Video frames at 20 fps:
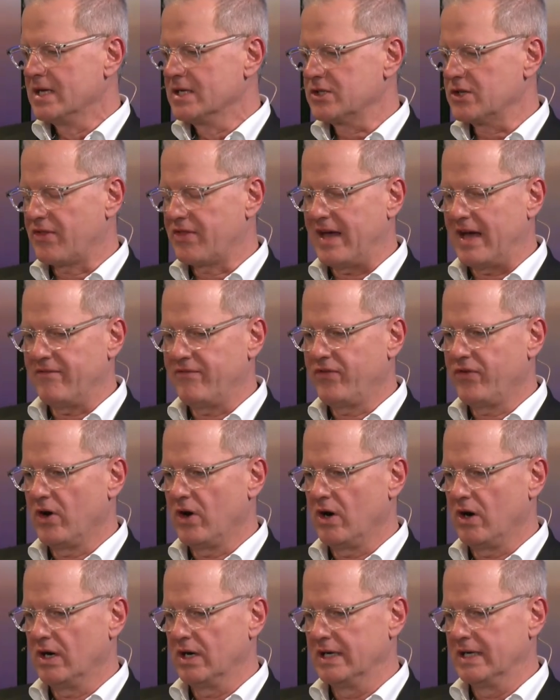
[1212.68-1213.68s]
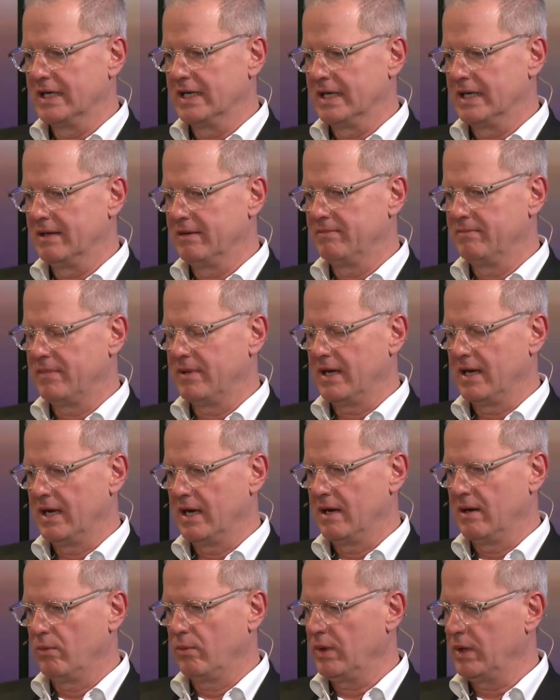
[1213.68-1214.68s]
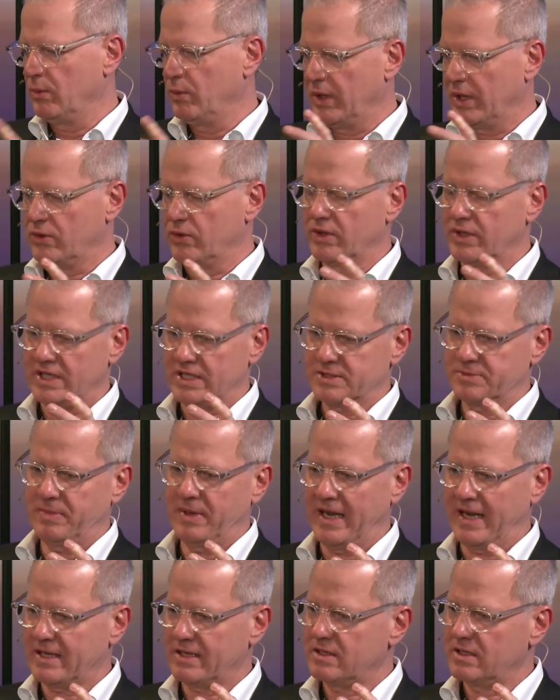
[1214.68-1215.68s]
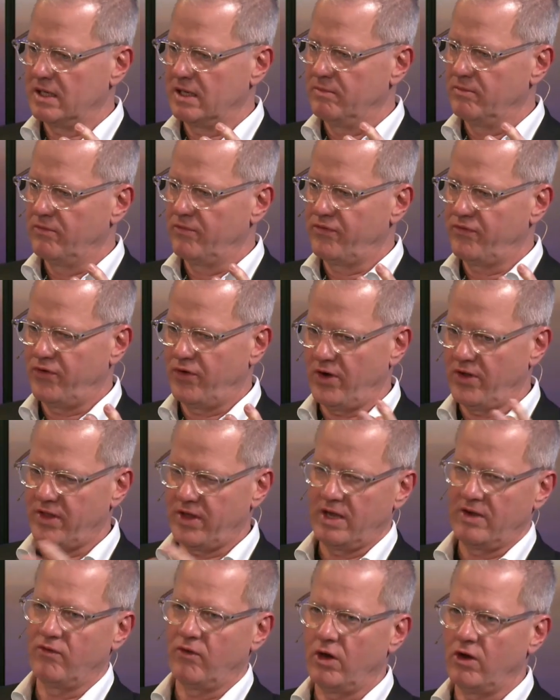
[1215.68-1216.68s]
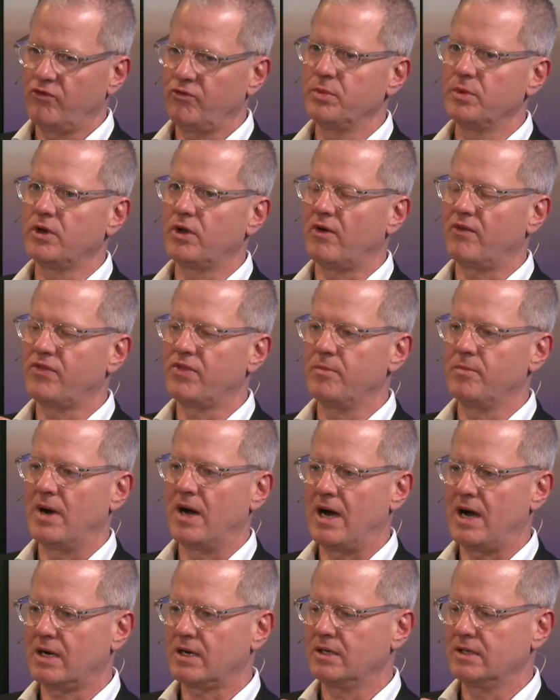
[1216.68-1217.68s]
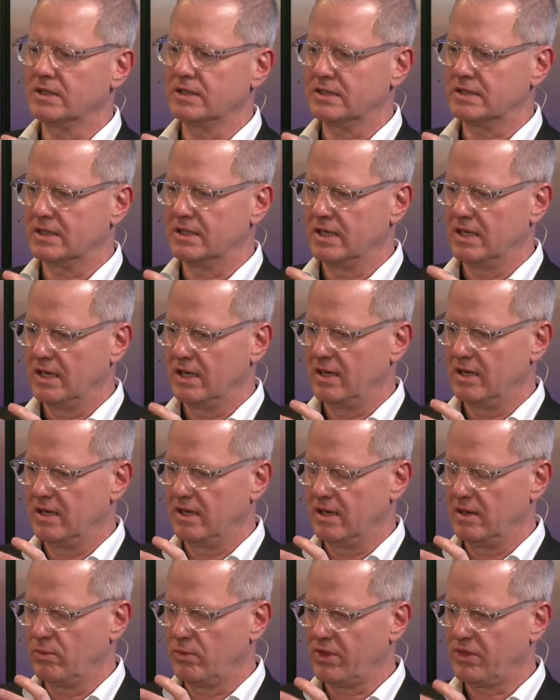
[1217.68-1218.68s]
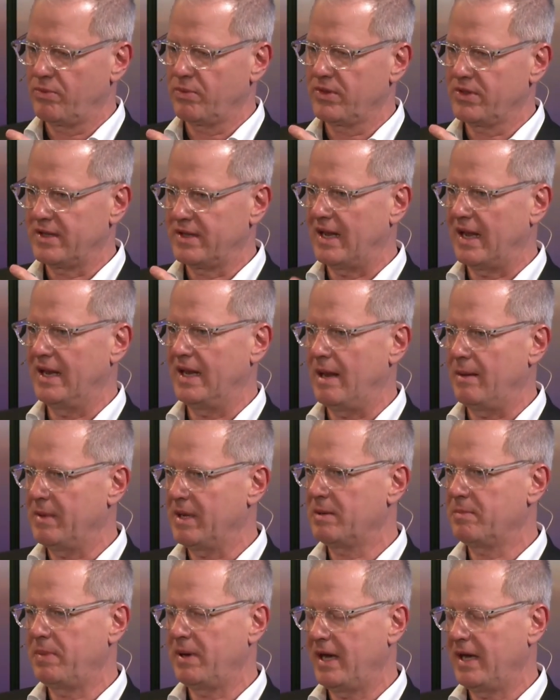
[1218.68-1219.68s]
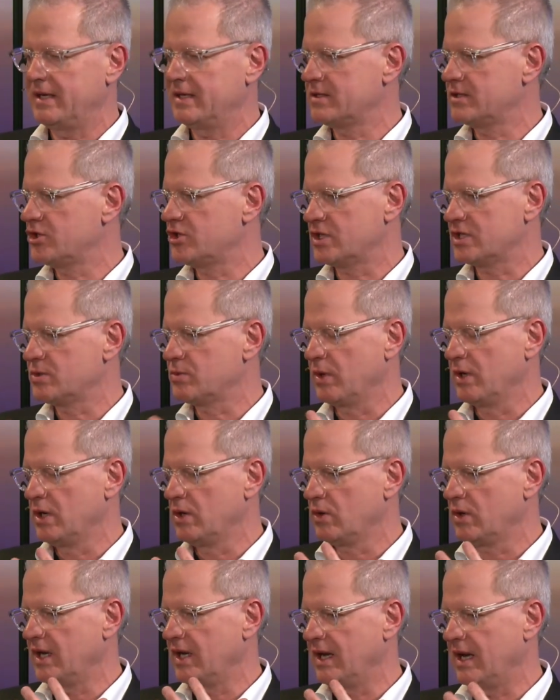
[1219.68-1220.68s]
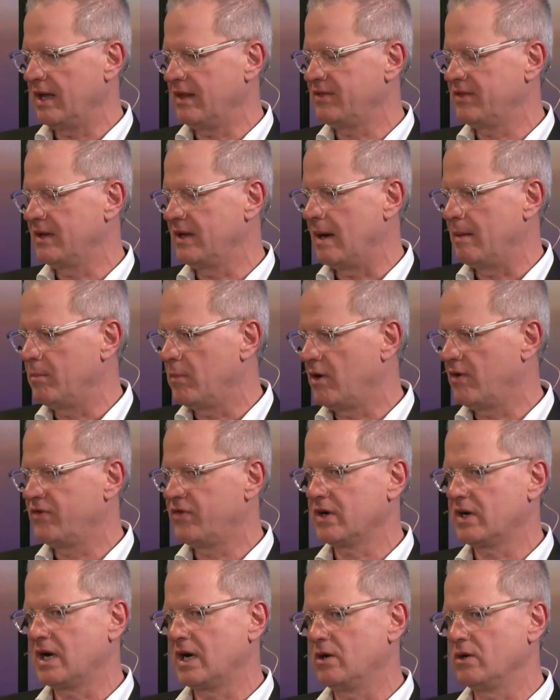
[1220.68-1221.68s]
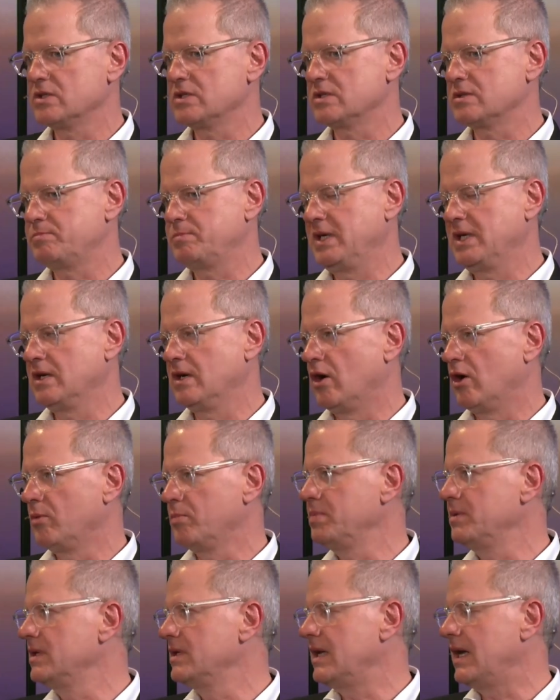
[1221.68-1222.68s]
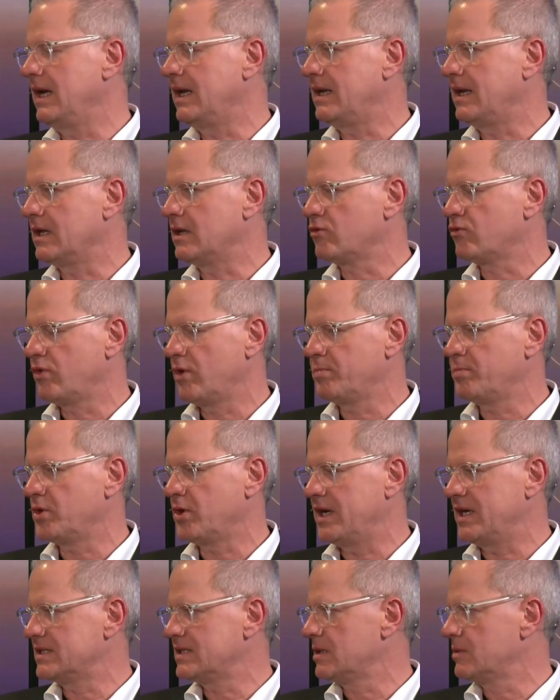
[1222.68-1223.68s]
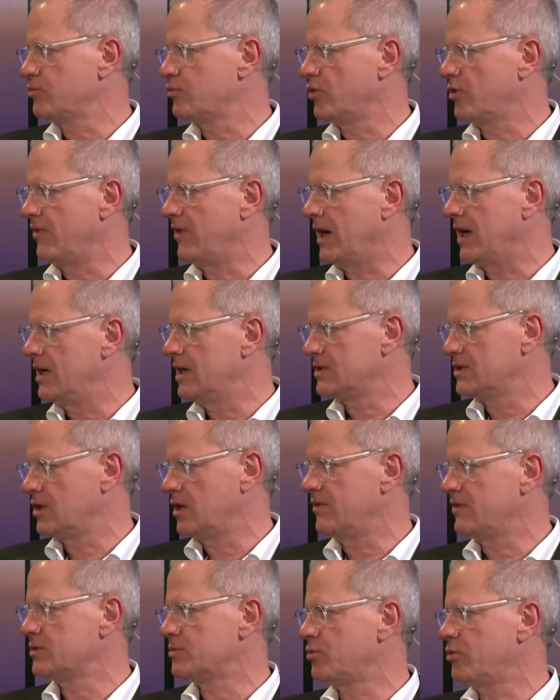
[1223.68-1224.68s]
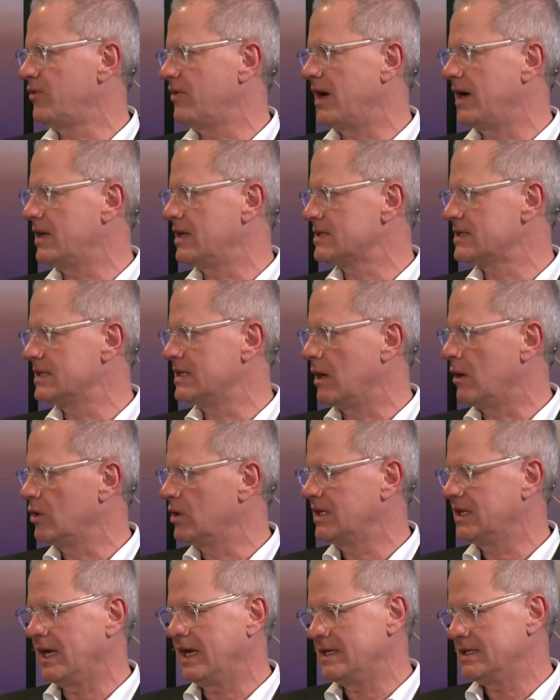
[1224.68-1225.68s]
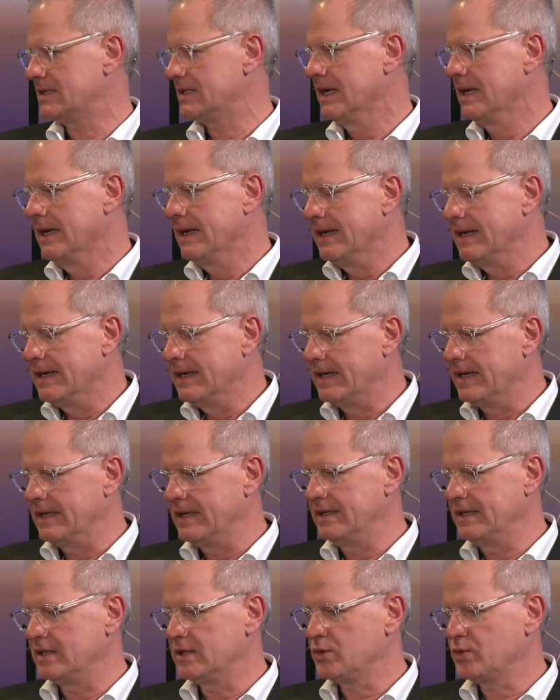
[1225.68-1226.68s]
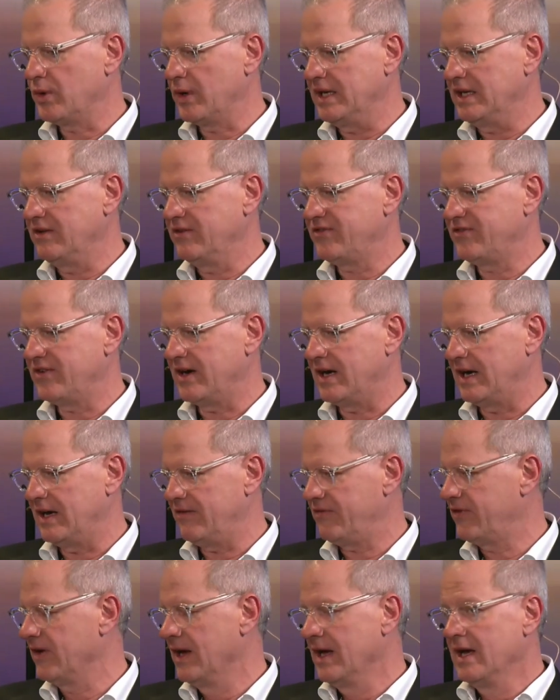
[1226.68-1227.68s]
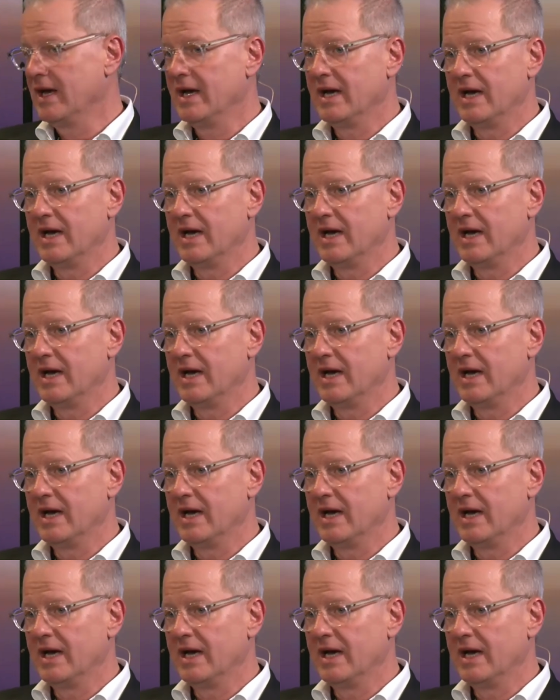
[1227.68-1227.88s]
so therefore, we could expect further evolvement of the market with a dynamic pace, just when looking at the number of accounts being opened at crypto asset service providers nowadays in 25.